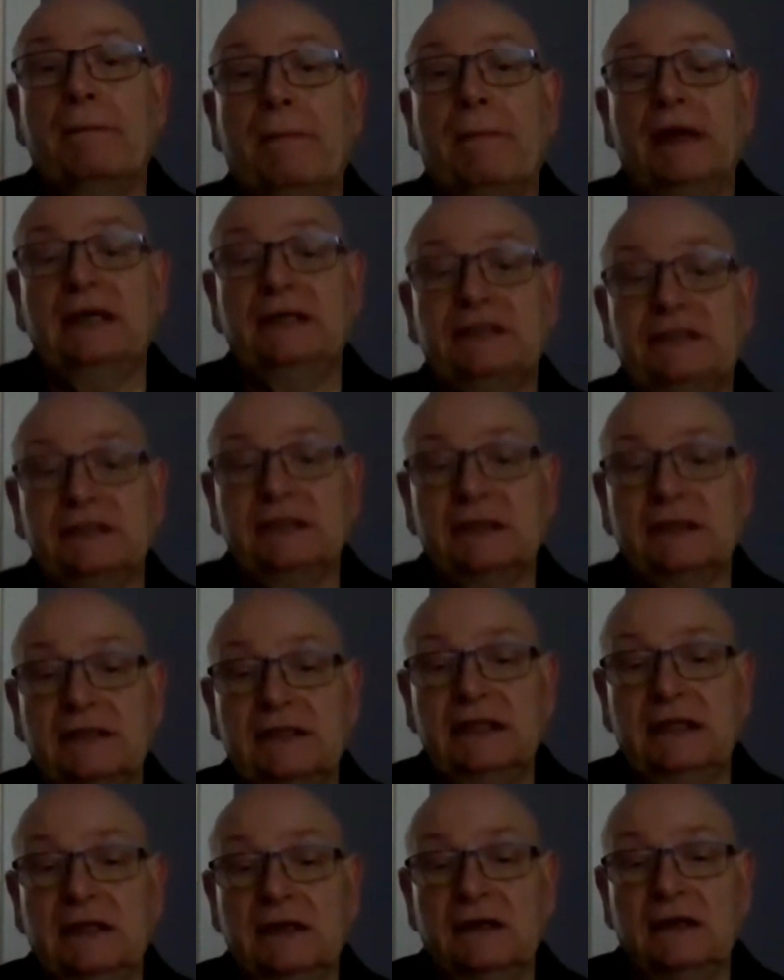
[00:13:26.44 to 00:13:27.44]

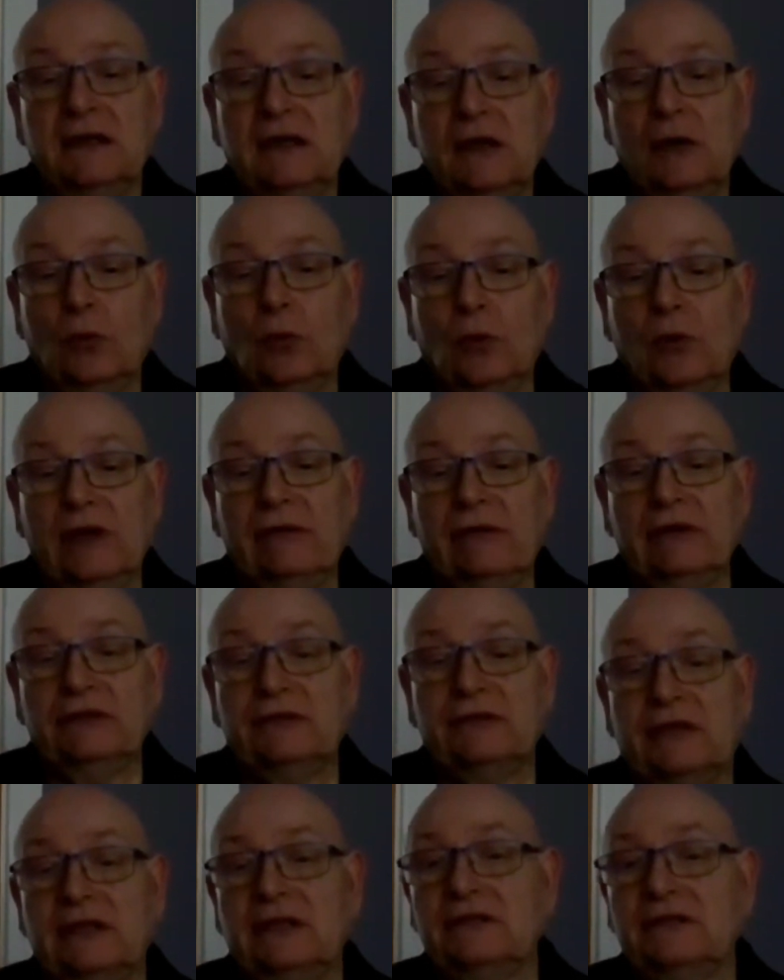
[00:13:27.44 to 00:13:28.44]
basically where it
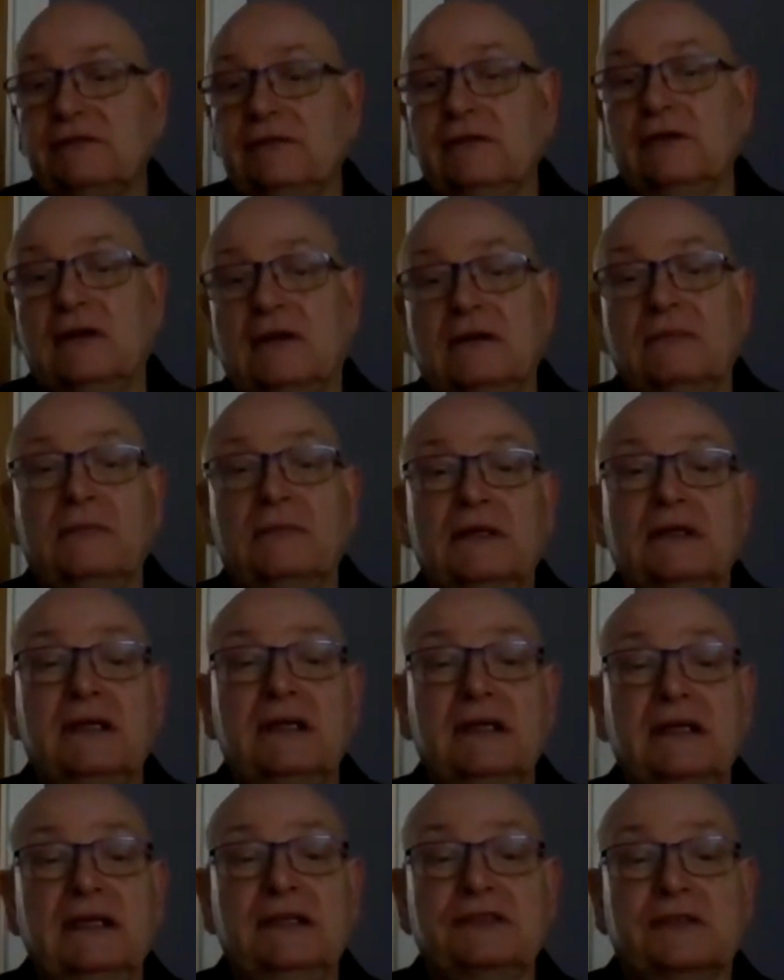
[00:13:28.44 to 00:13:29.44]
drains from
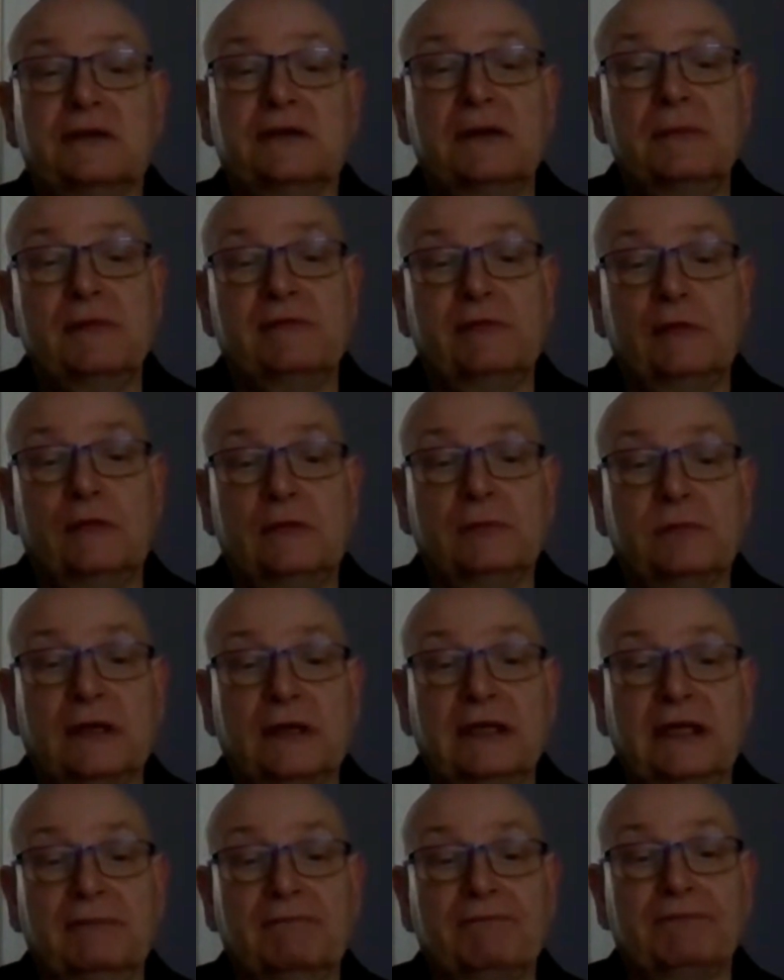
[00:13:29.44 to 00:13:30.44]
is the cribriform
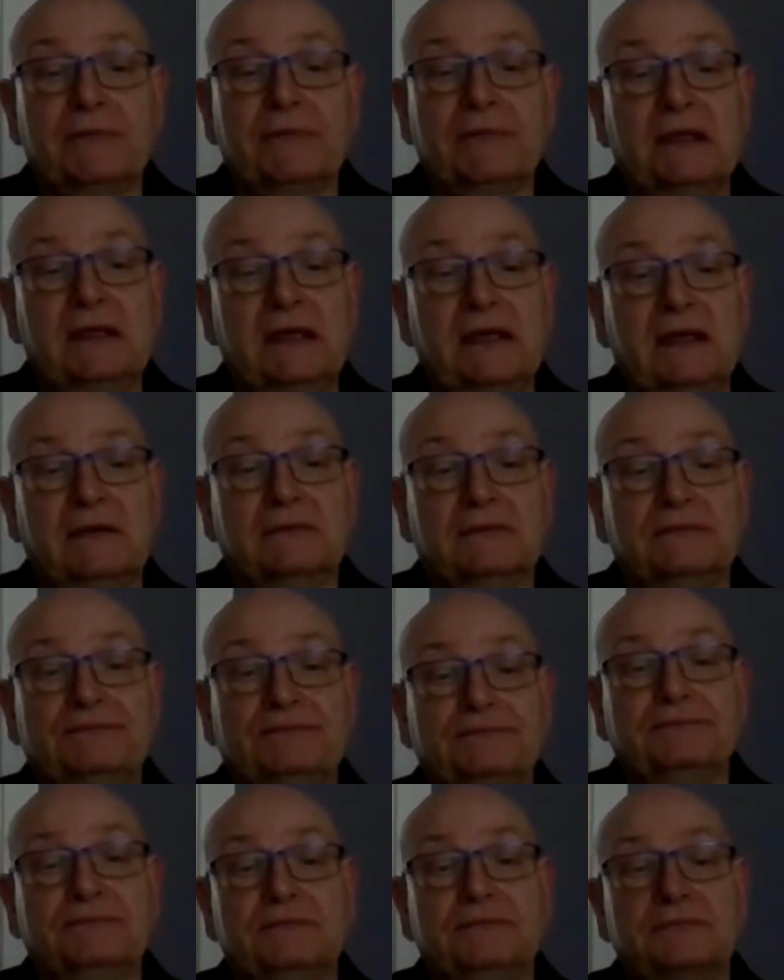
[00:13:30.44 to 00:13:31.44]
plate. Now,
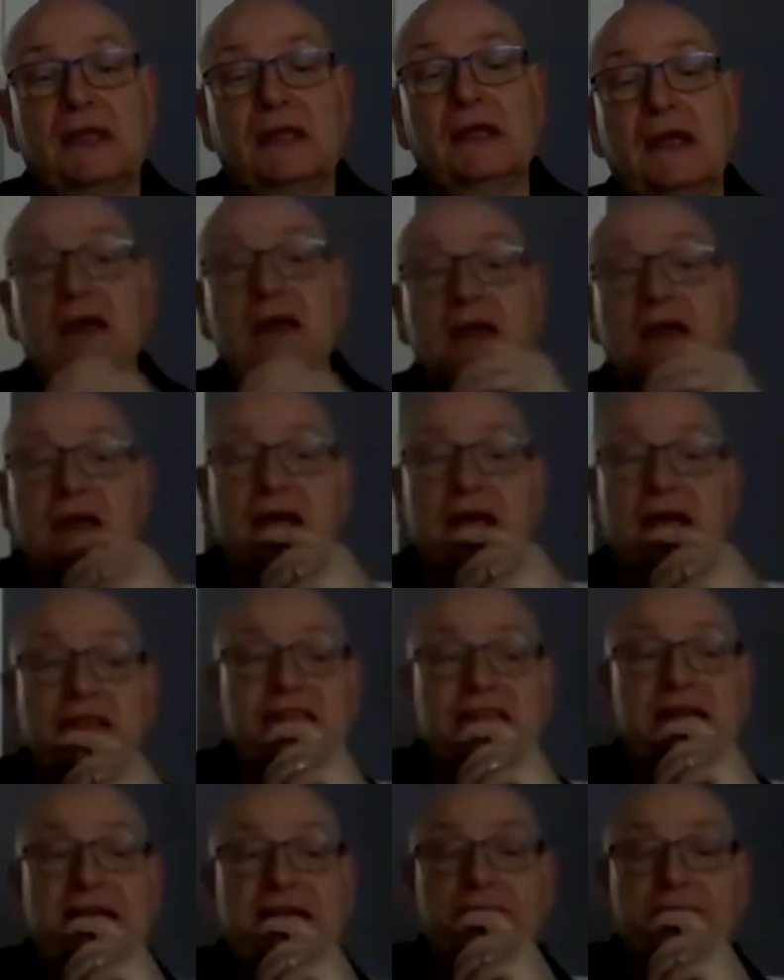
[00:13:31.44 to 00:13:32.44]

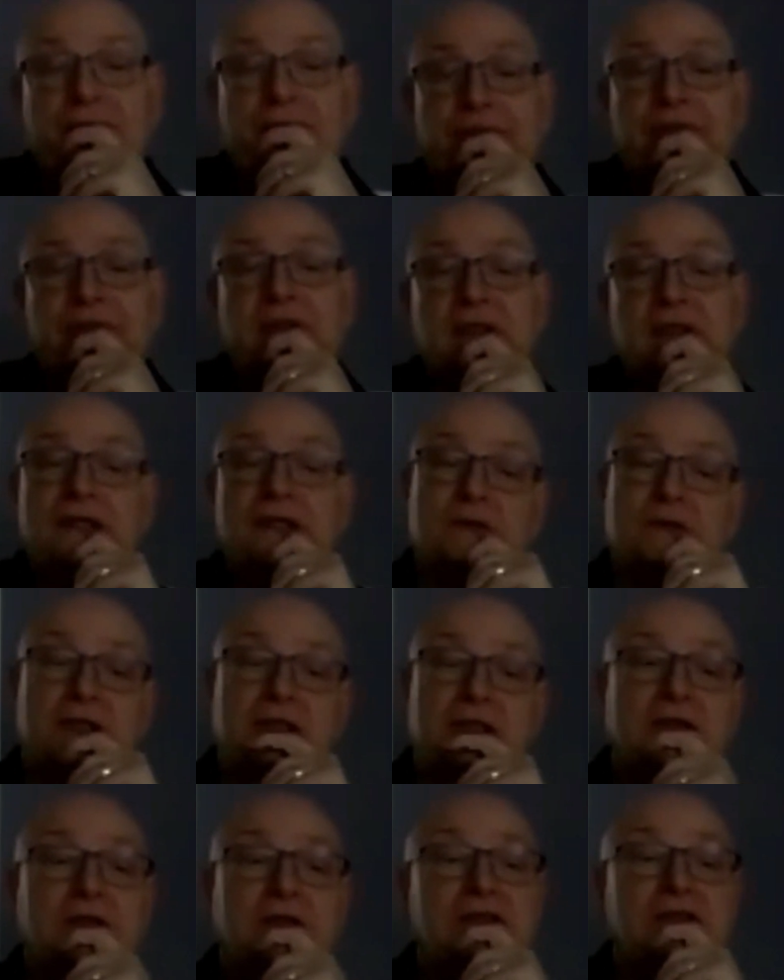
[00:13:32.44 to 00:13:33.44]
that's it. That's what
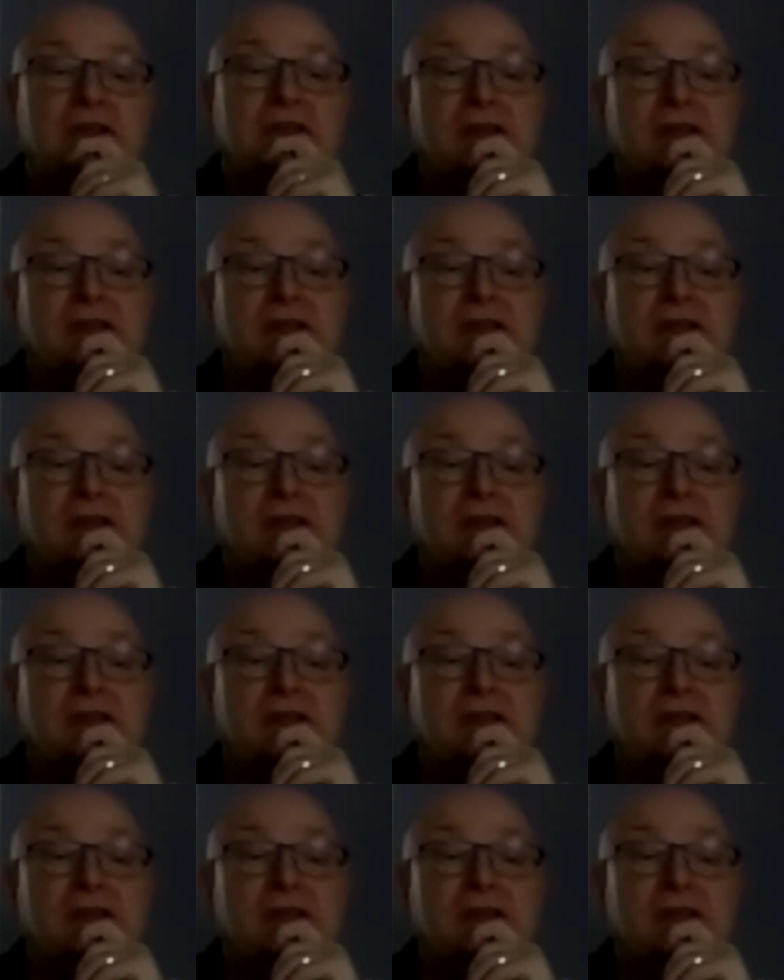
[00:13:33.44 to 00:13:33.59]
it looks